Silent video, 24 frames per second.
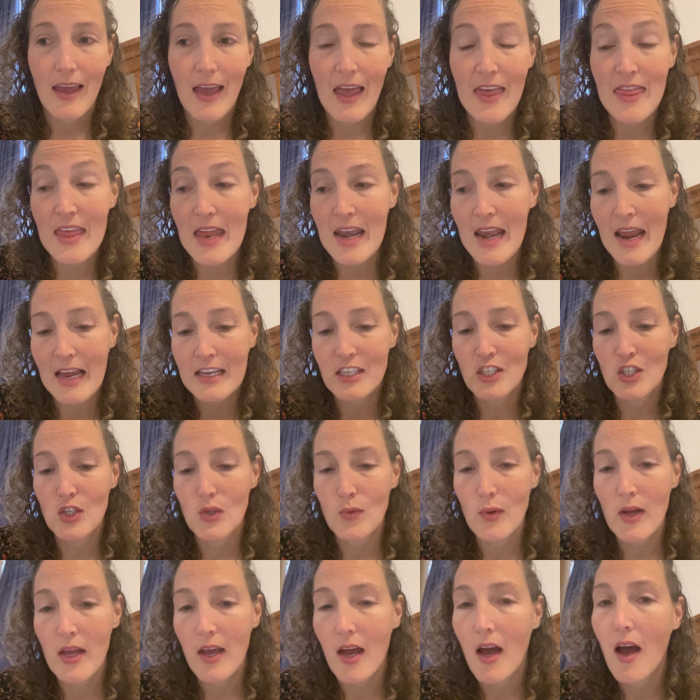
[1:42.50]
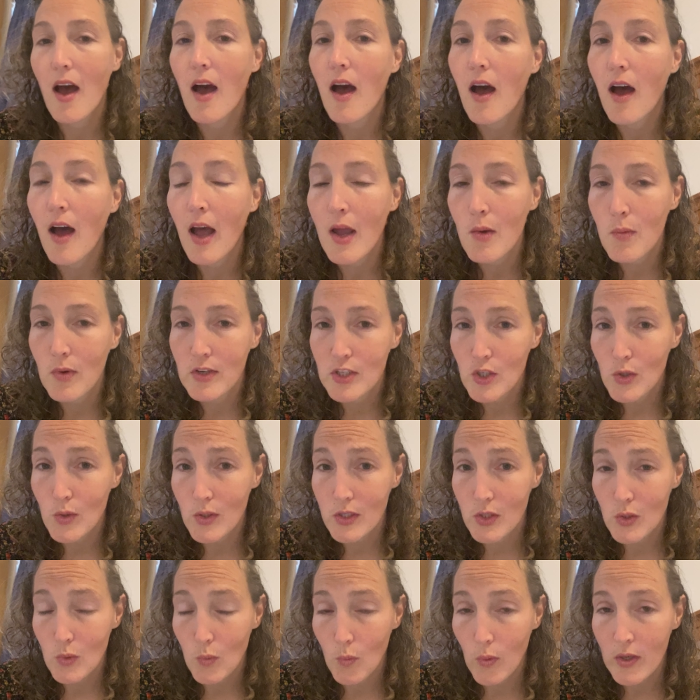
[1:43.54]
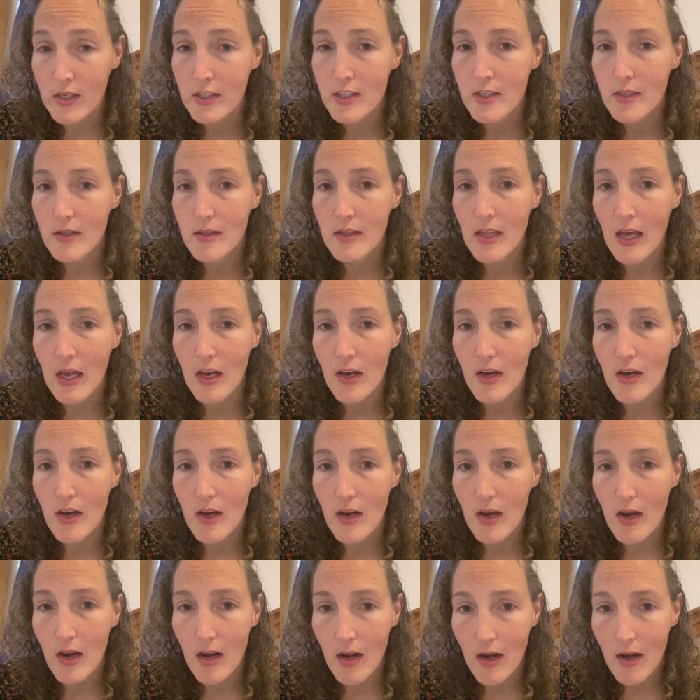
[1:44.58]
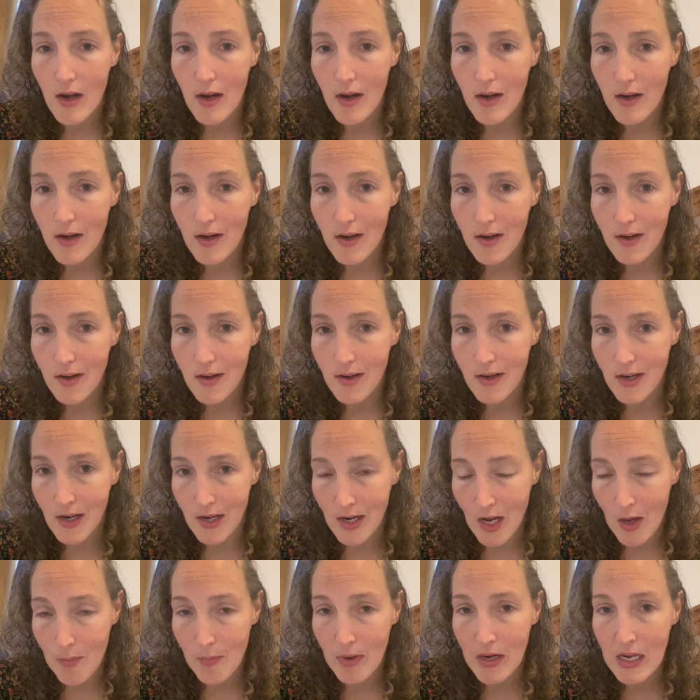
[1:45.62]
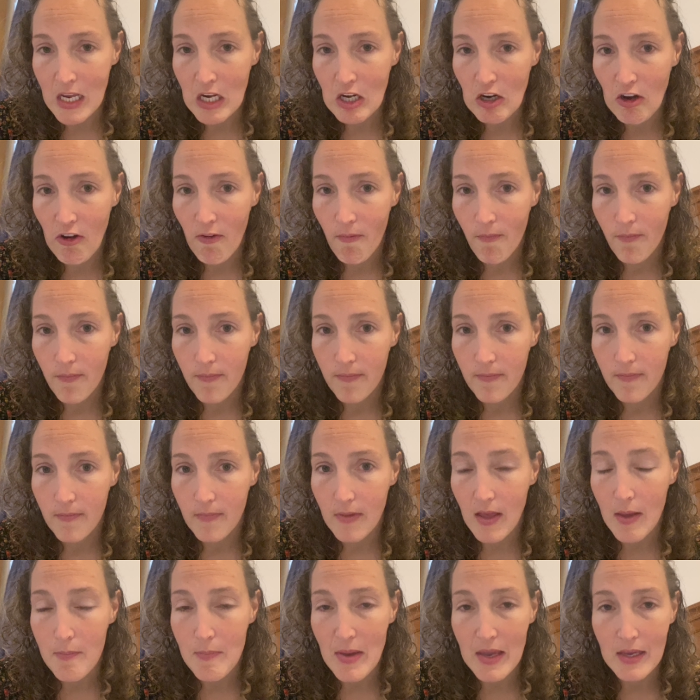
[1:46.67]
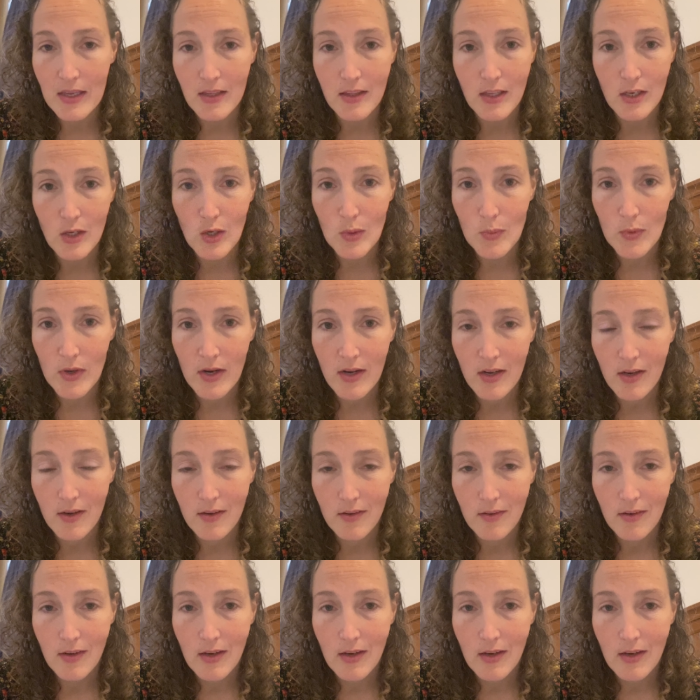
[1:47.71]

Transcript: And then next to it, I want you to switch that denominator and make it the numerator.